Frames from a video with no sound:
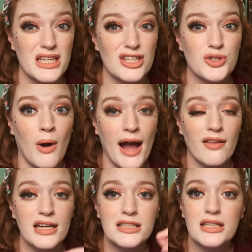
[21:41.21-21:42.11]
So I
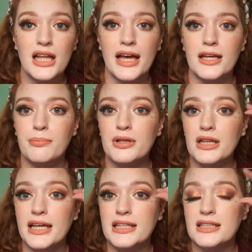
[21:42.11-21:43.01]
like to like
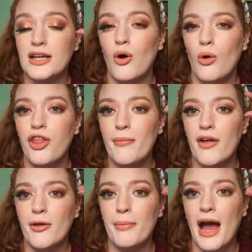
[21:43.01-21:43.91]
place, like hold them on
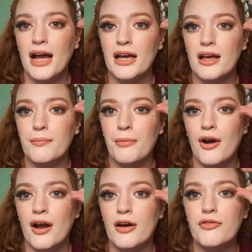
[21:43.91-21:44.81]
the back
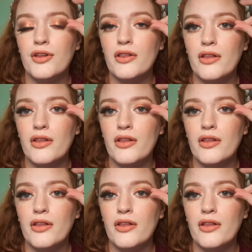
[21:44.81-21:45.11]
part of the